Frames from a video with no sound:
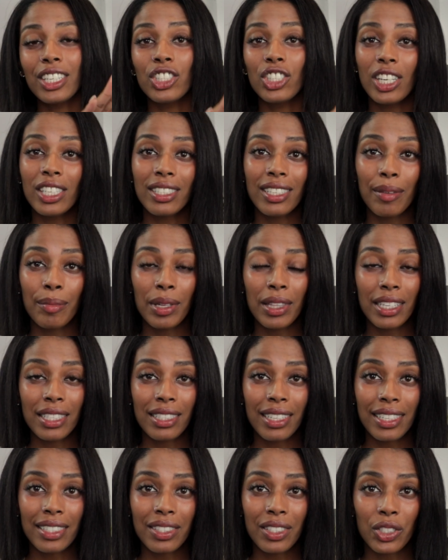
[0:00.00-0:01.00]
just sent me
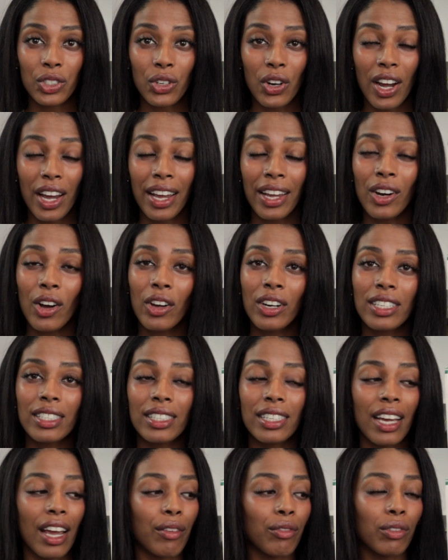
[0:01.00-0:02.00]
these lights to try, and
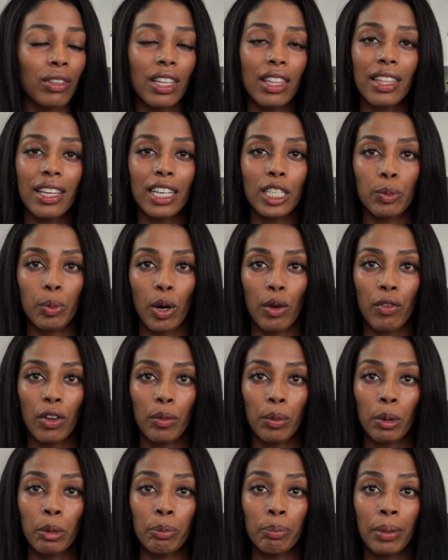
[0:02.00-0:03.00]
honestly, I really think it's
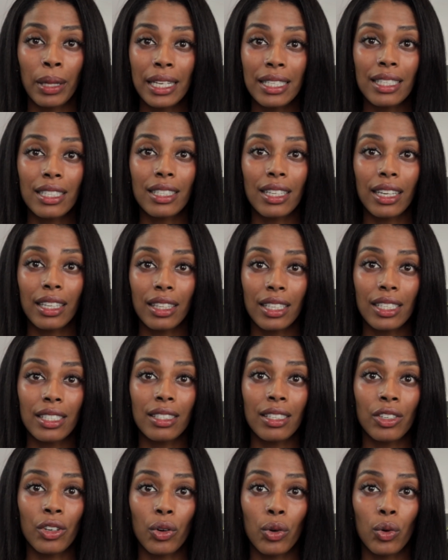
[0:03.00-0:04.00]
perfect for places like
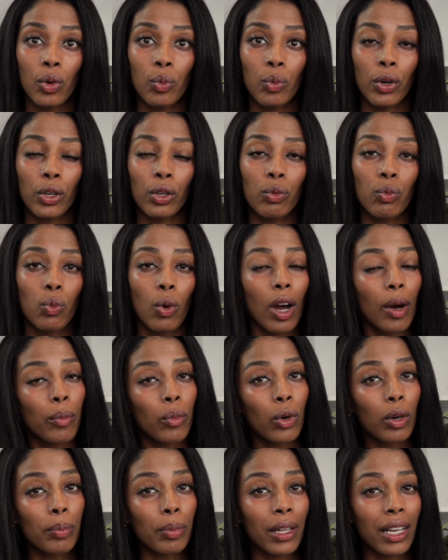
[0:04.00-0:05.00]
these in your home where you want
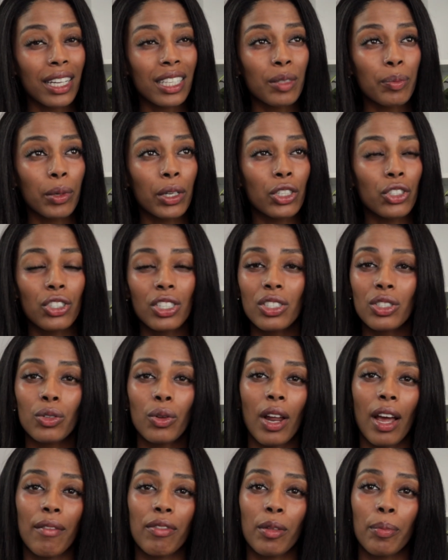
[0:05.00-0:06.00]
more plants, but you just
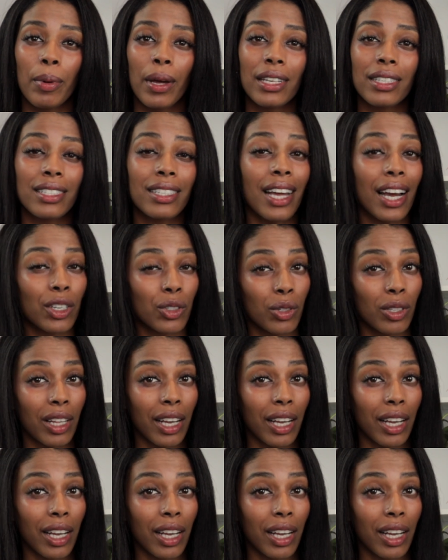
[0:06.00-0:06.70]
don't have the best natural